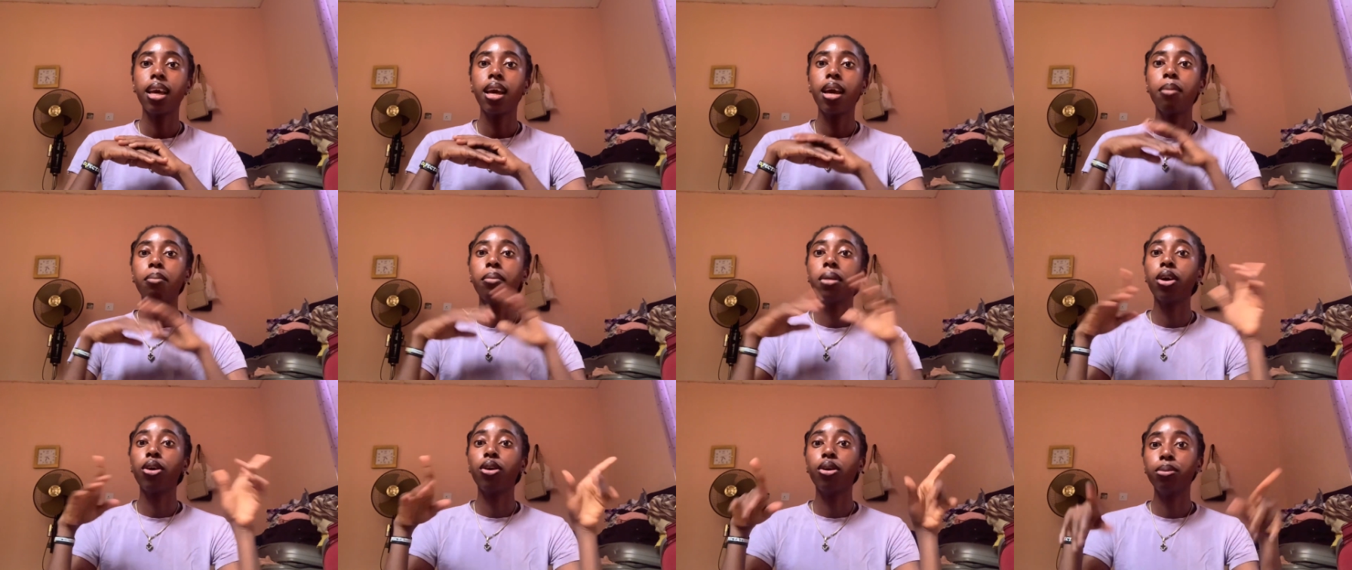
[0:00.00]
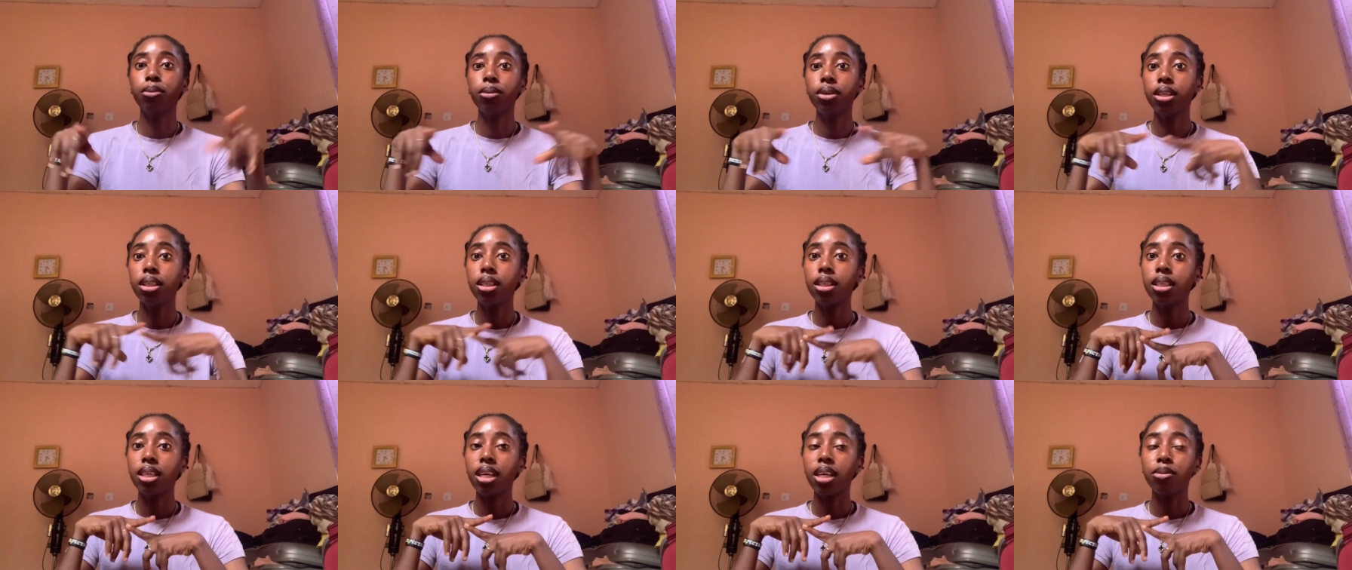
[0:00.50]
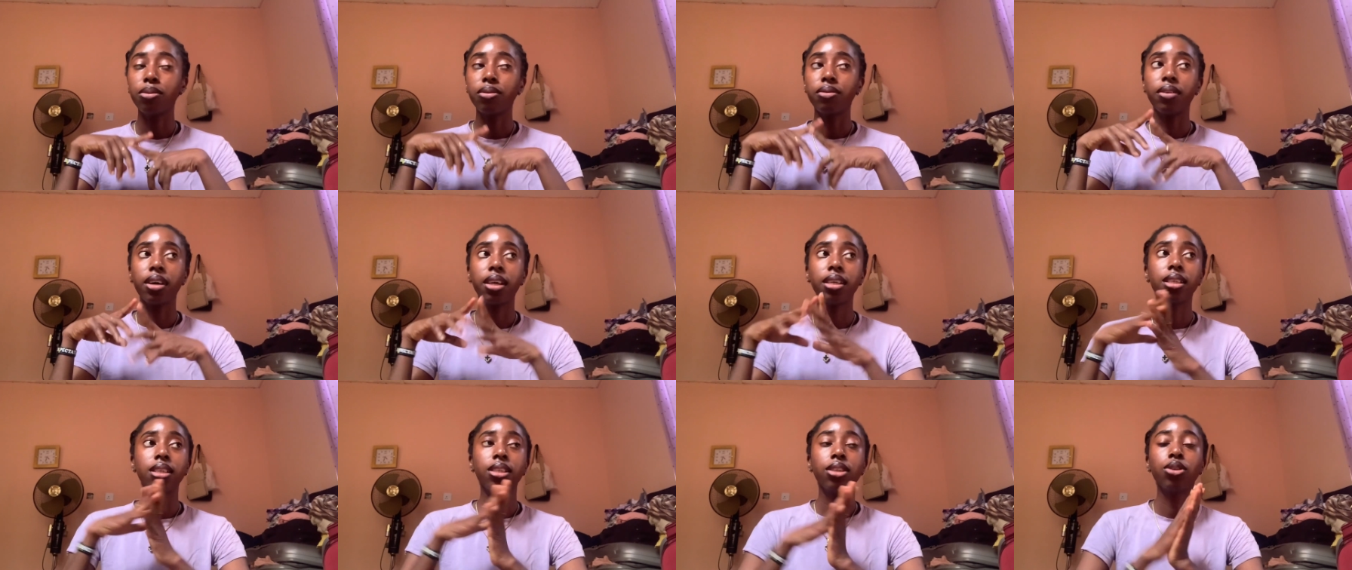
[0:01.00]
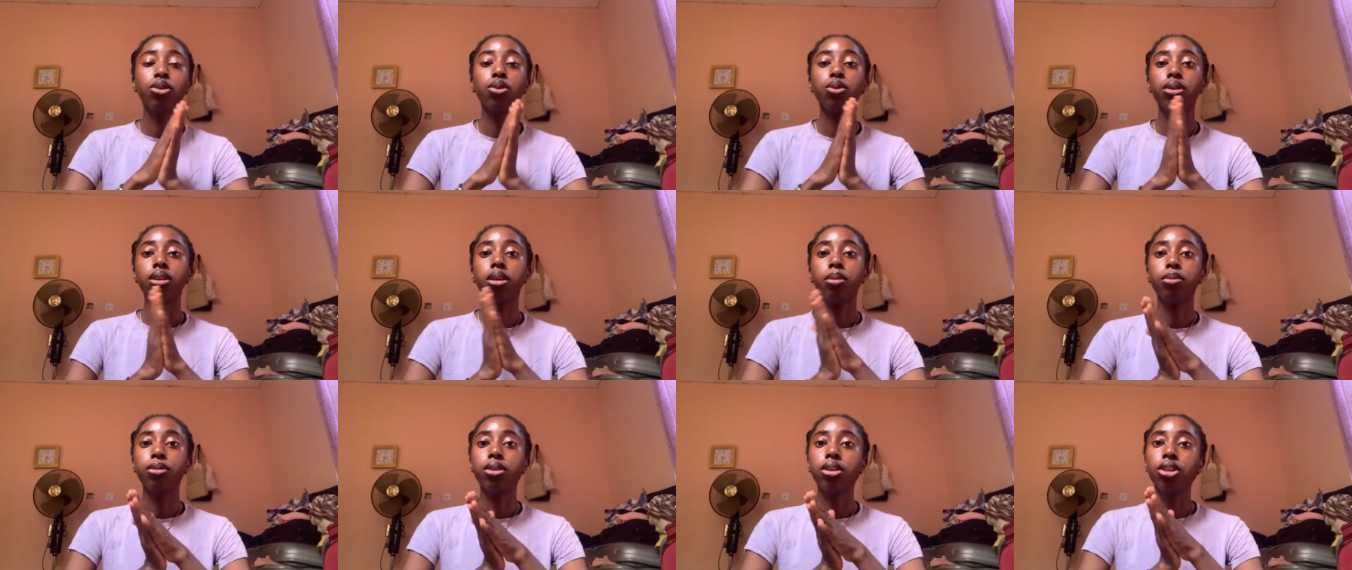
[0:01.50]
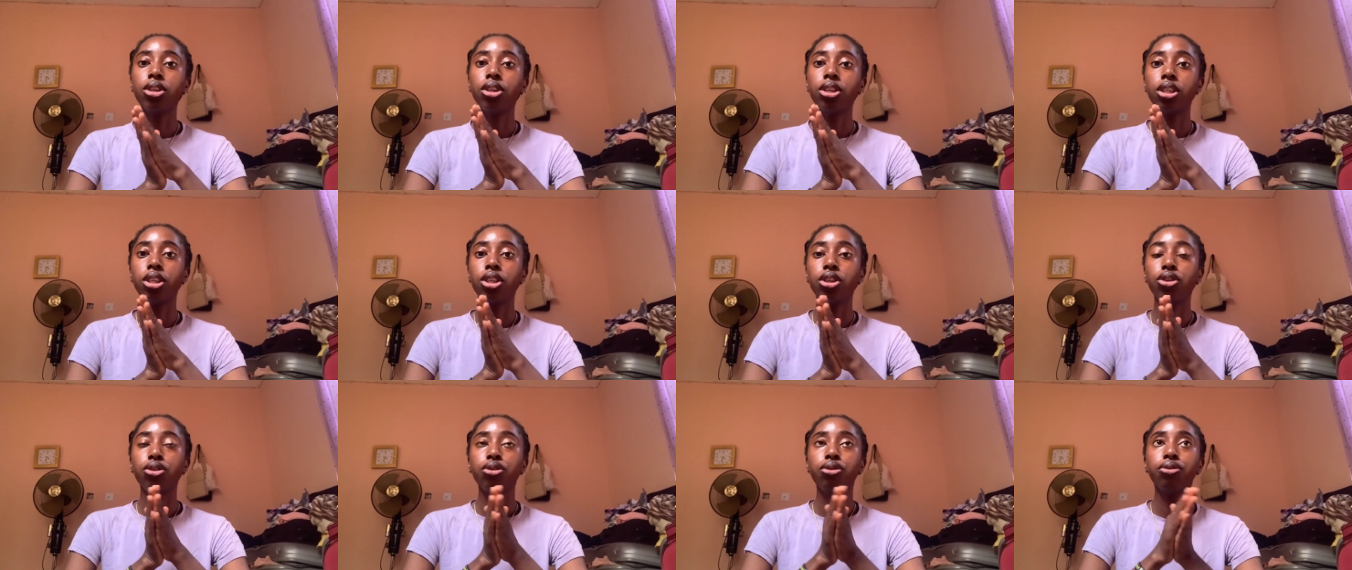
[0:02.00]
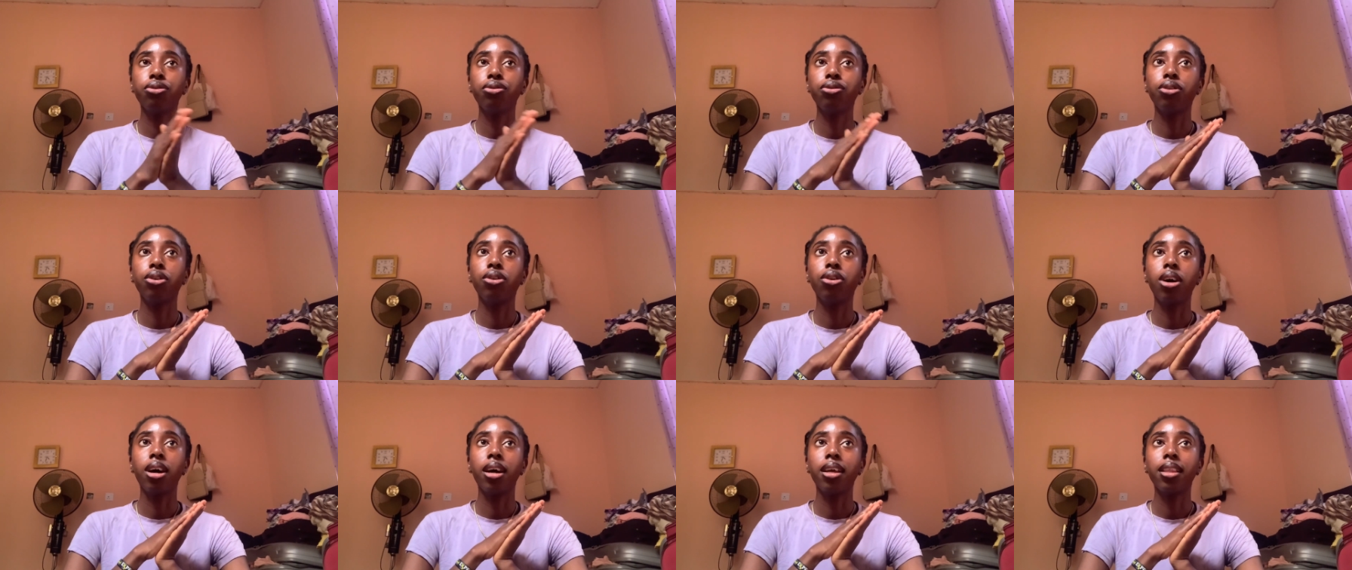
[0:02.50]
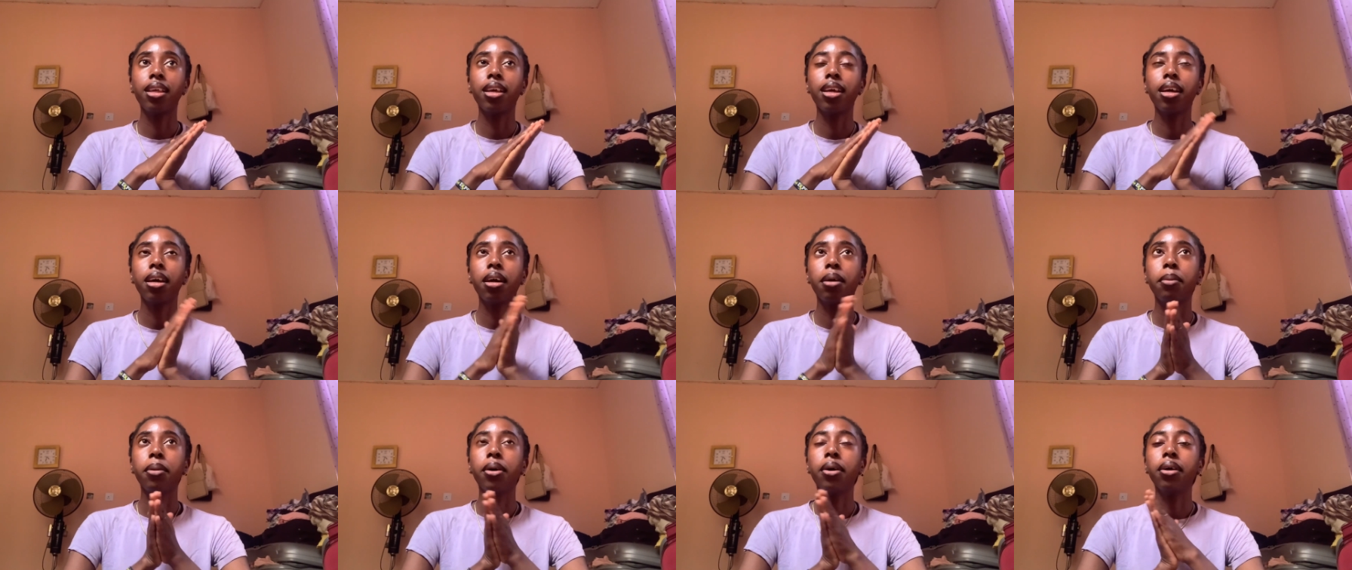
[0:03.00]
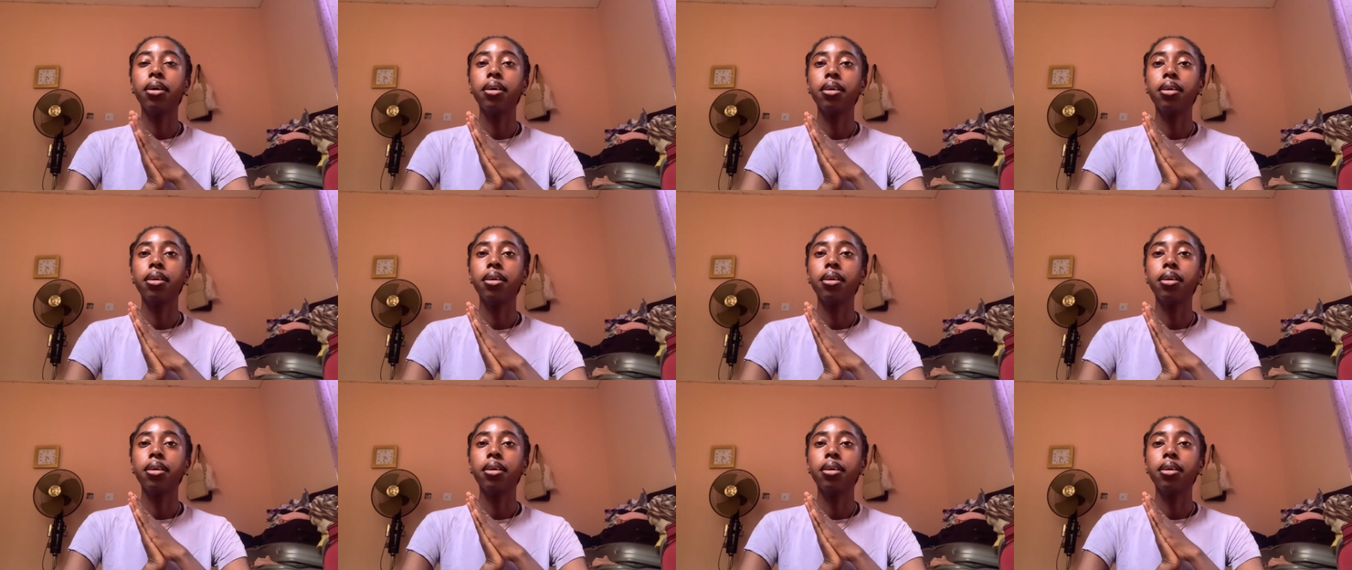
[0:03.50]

my community has been fighting this whole demolition issue for I think about a